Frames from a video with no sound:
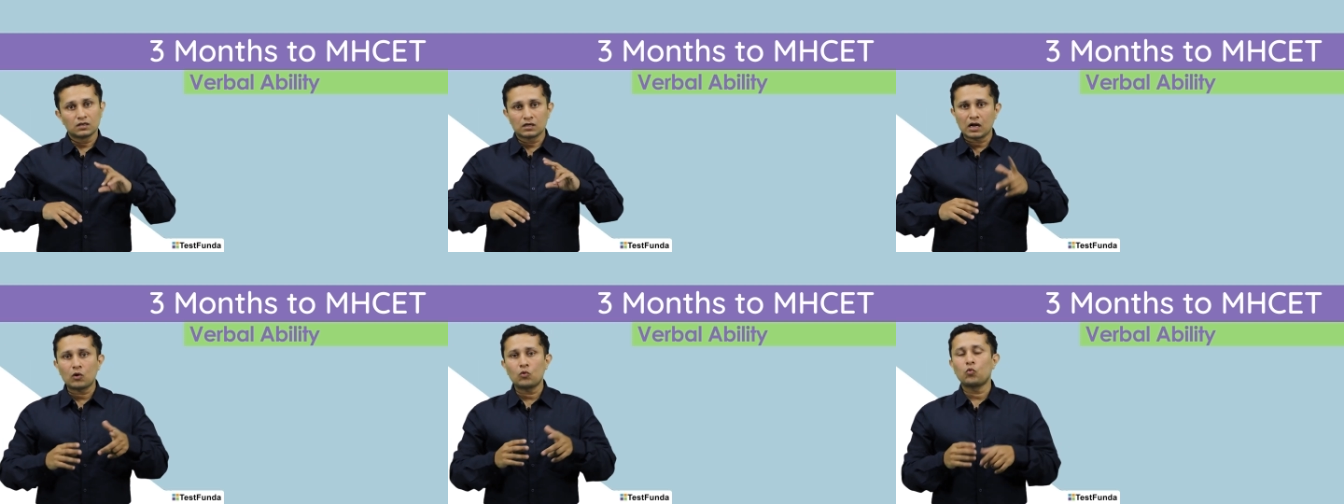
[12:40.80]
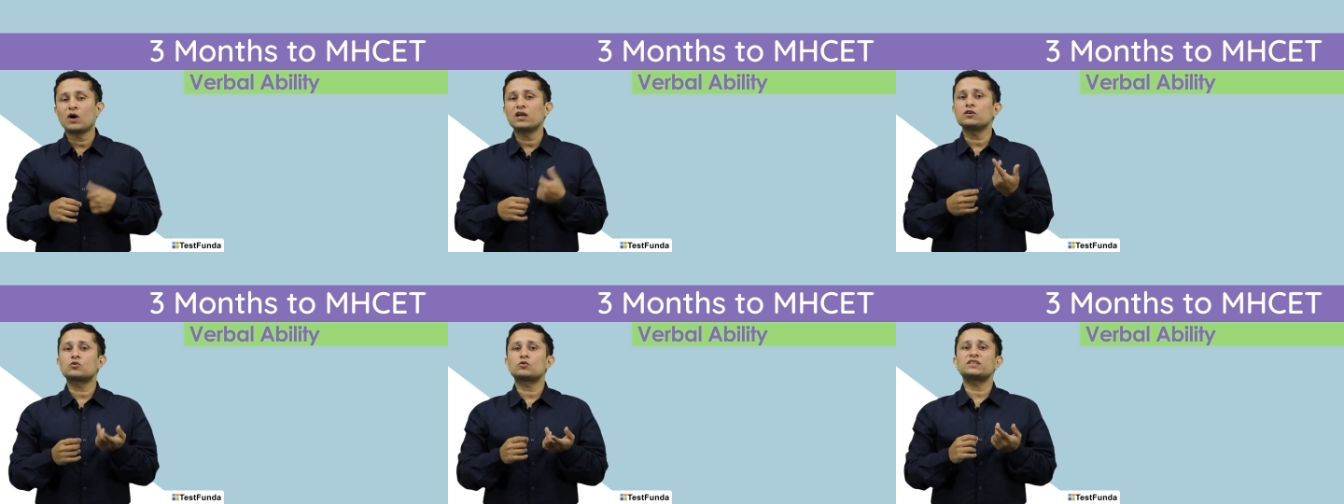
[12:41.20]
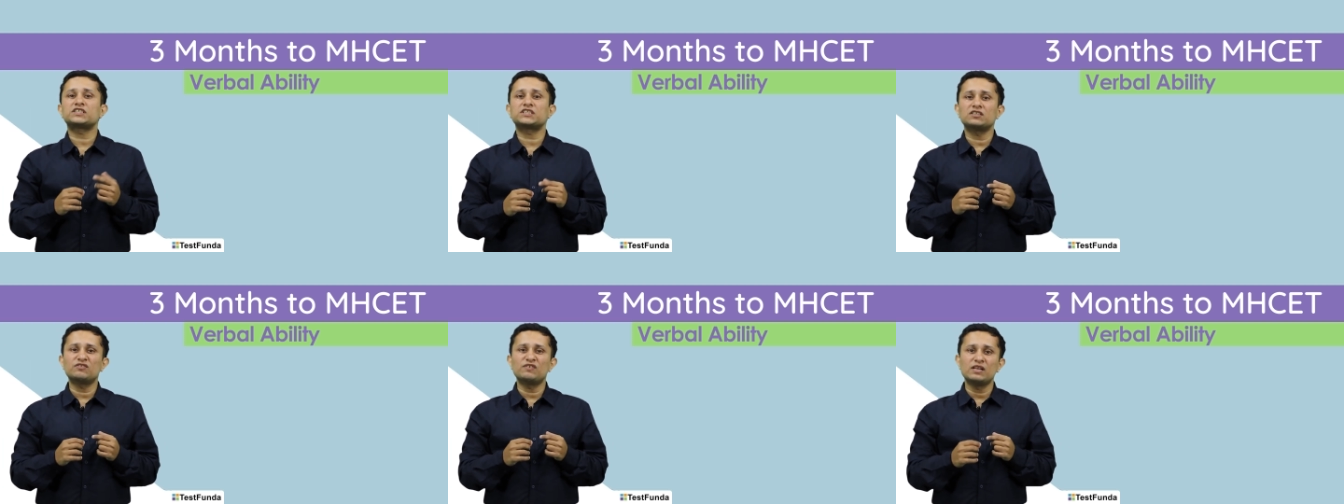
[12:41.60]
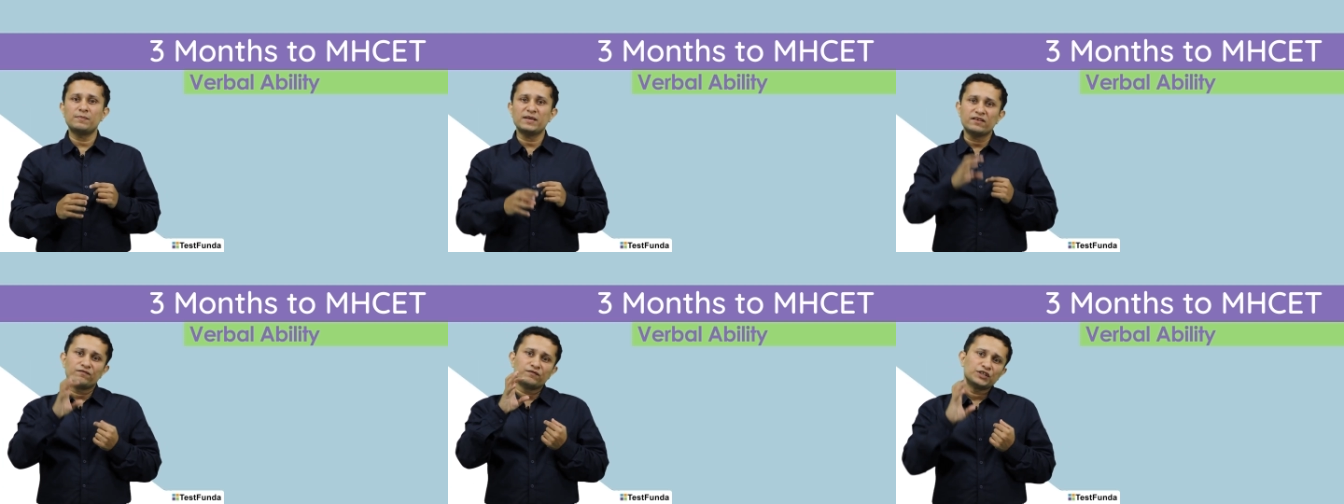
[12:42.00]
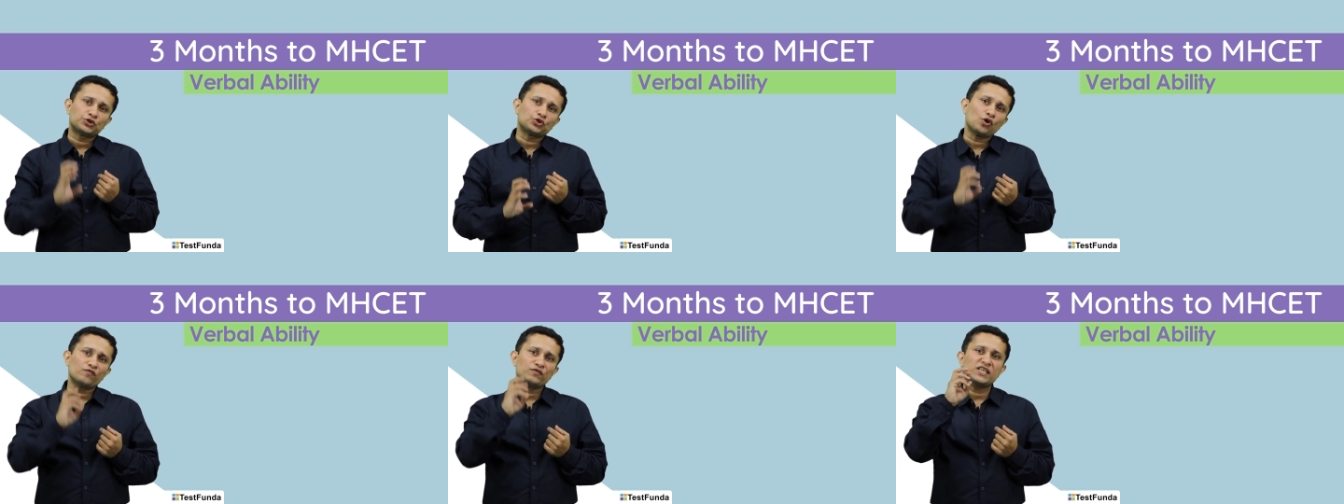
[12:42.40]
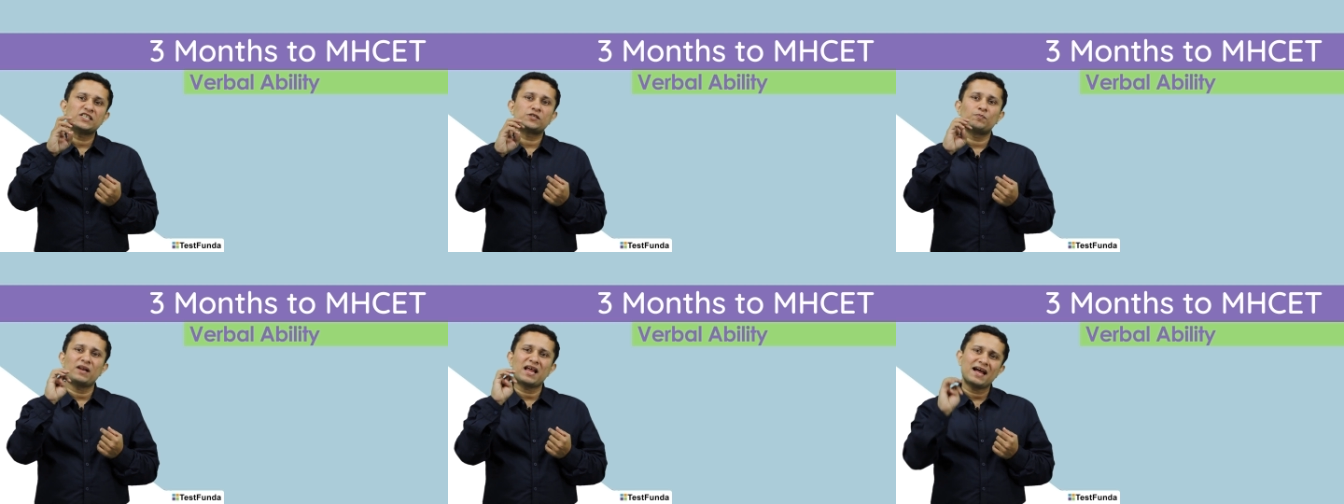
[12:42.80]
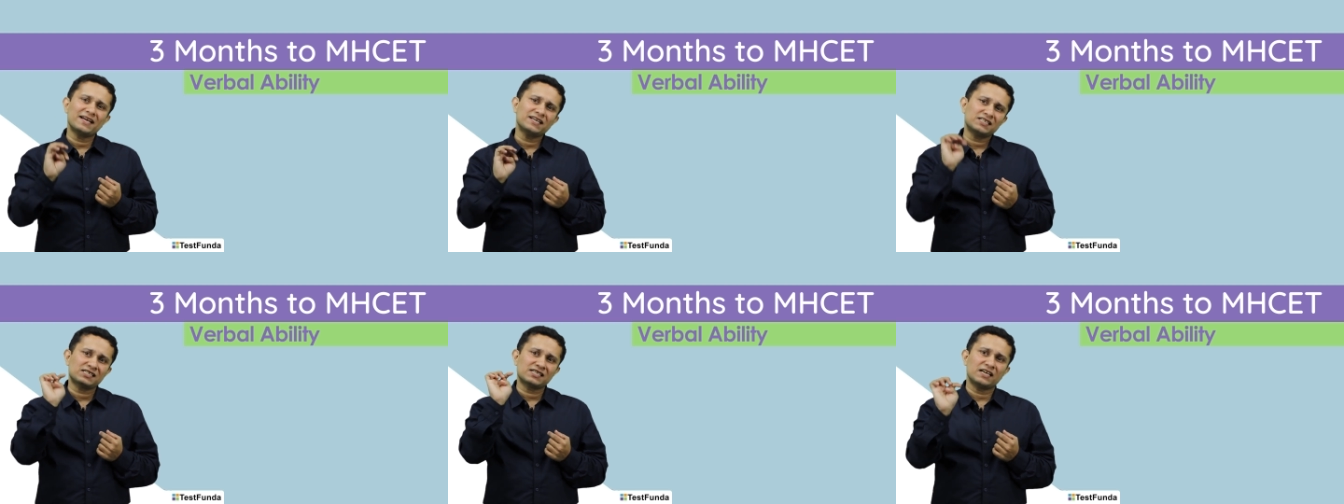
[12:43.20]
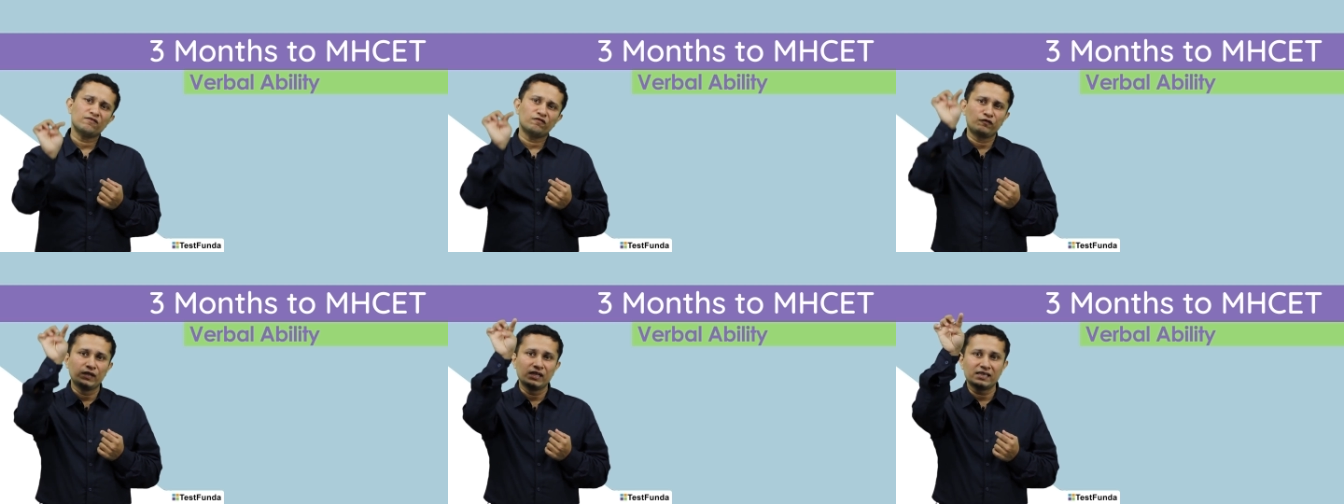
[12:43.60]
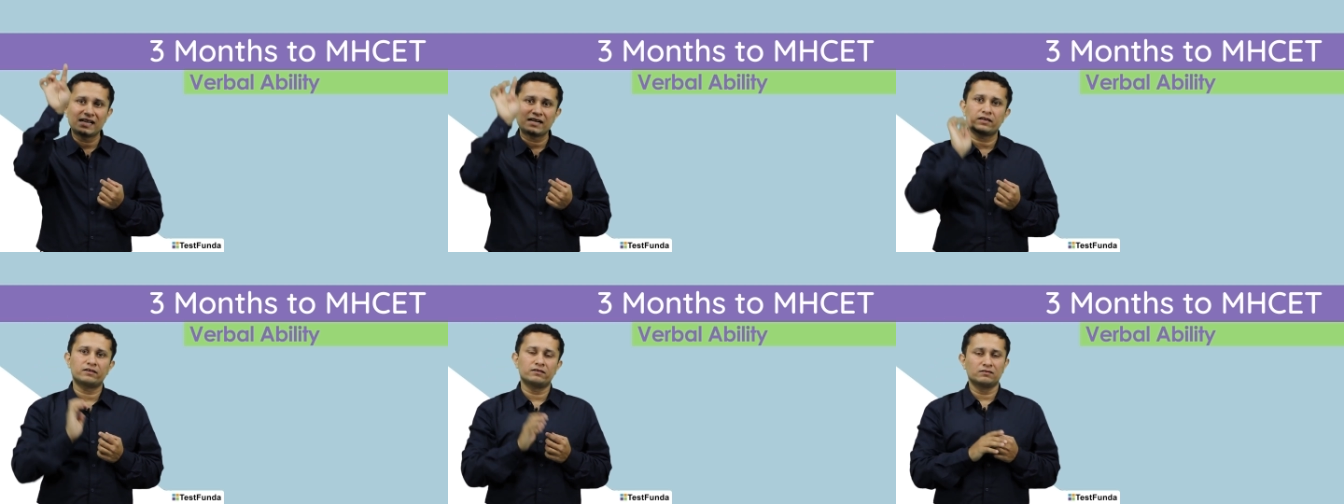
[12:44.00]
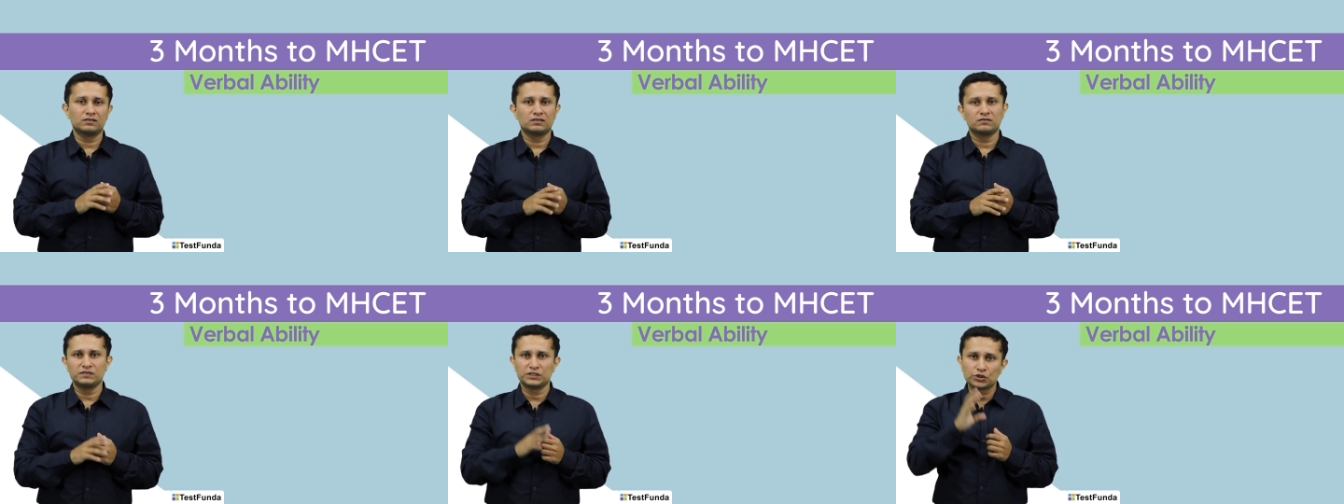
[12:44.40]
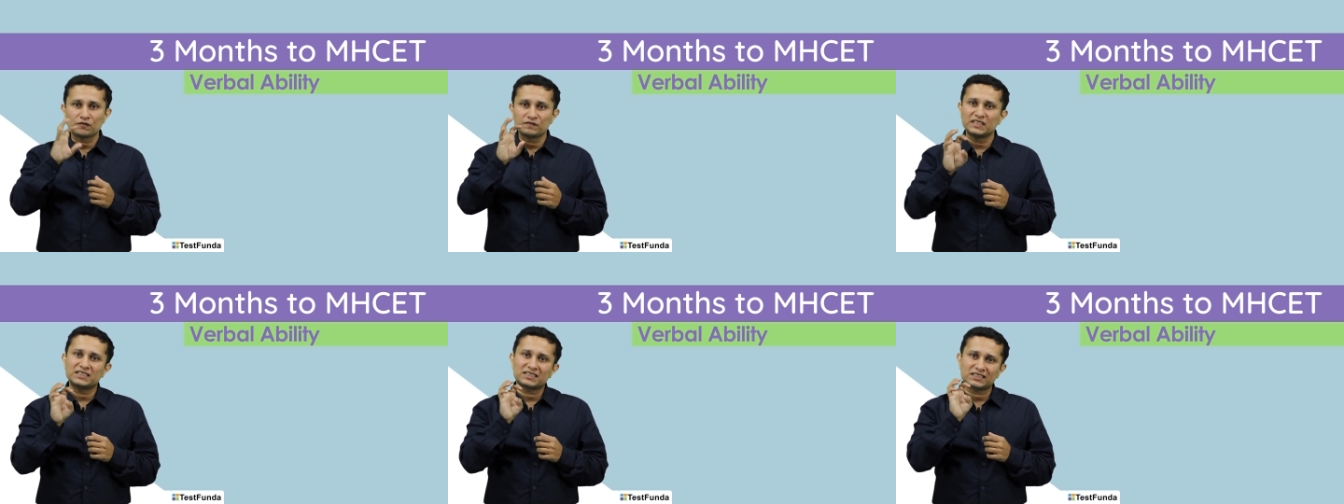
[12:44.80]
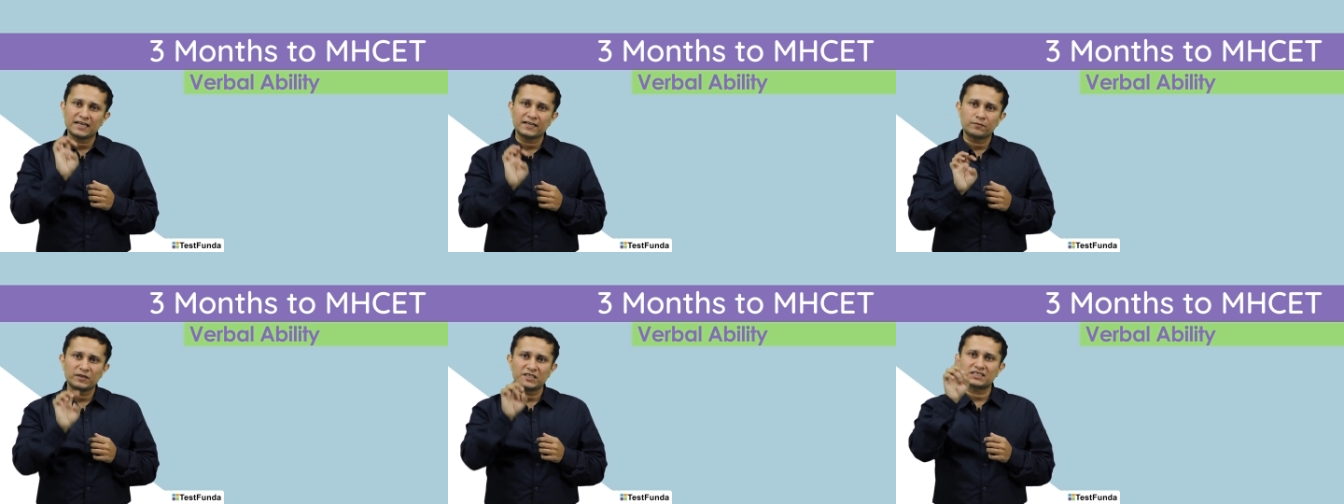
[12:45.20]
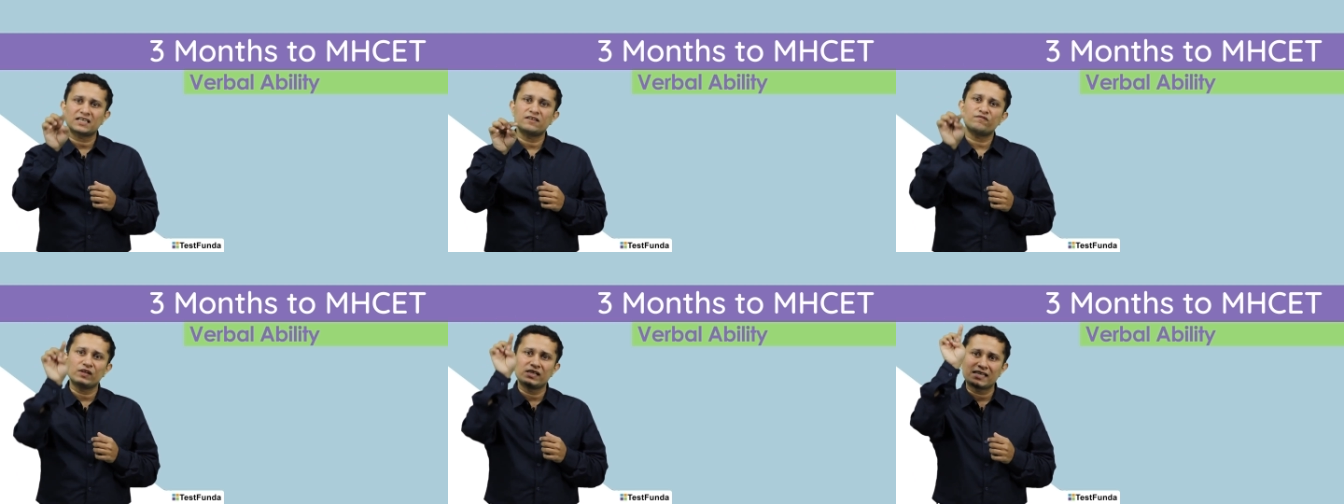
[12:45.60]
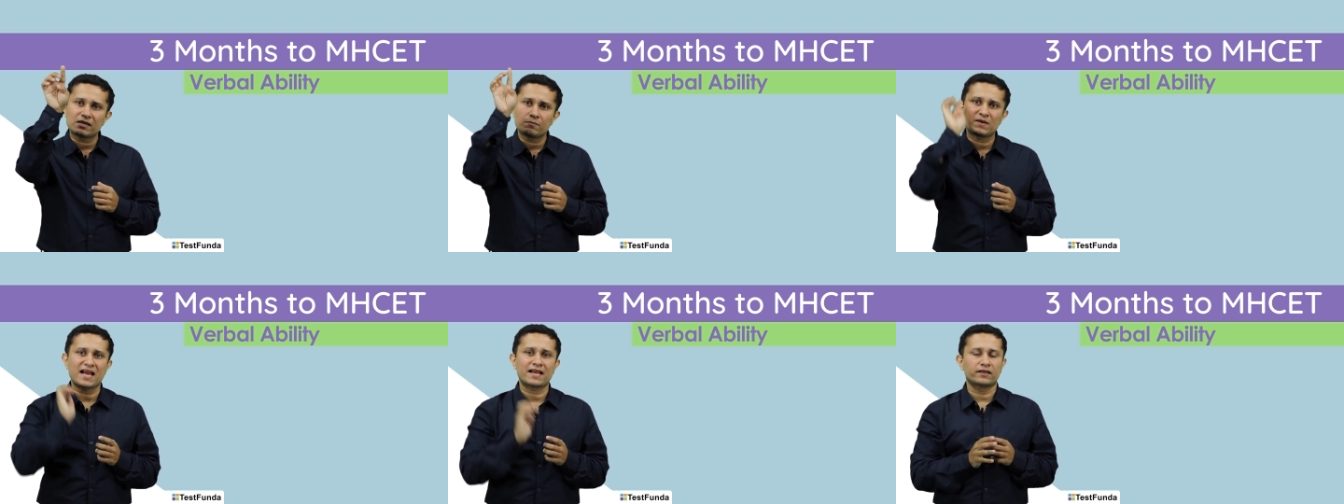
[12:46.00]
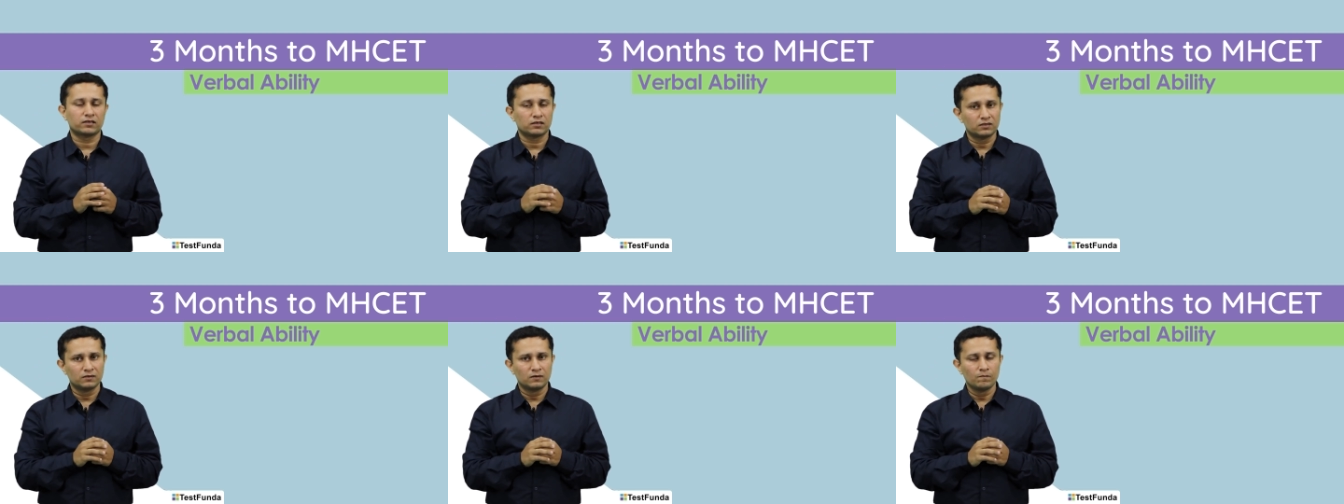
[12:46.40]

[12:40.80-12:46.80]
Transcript: Now one question will be which of these blanks can fill that, which of these statements can fill that blank.